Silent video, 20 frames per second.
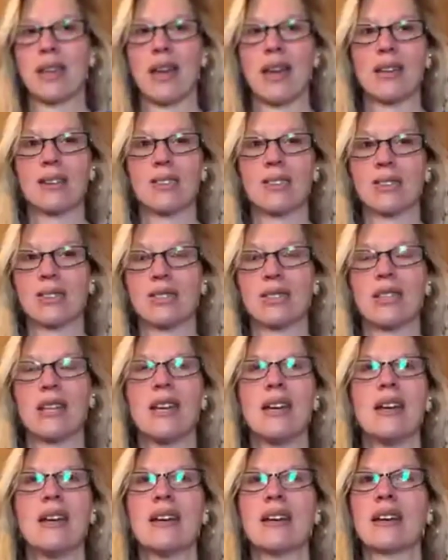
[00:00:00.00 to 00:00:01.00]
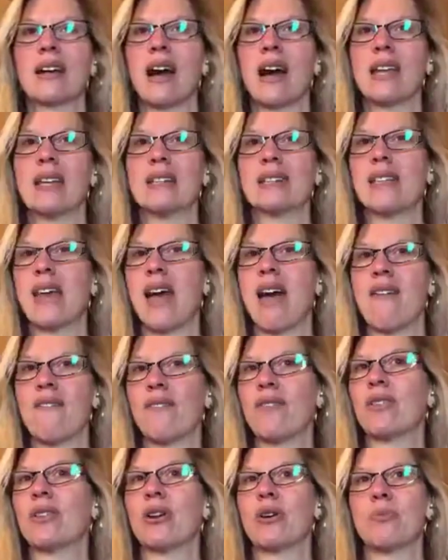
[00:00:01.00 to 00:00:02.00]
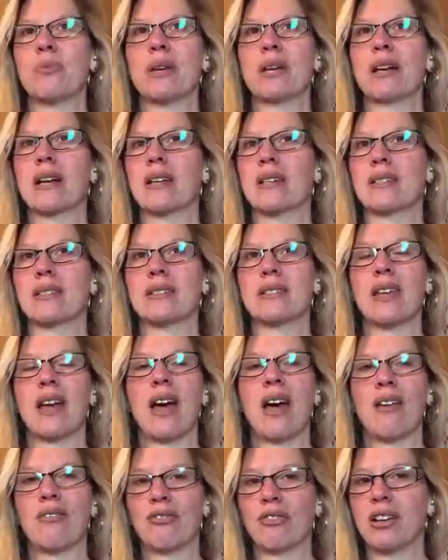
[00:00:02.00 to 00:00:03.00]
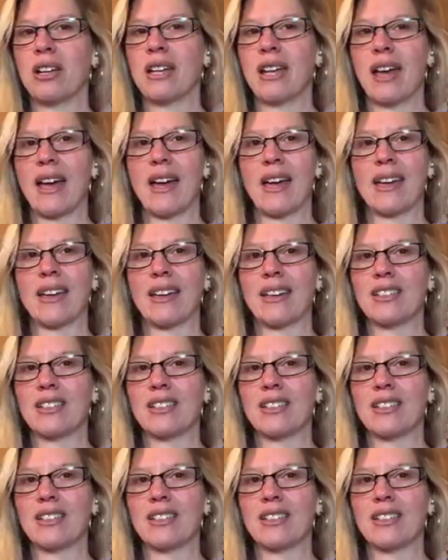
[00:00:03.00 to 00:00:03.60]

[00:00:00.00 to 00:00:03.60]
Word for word: and just God is enveloping us every day.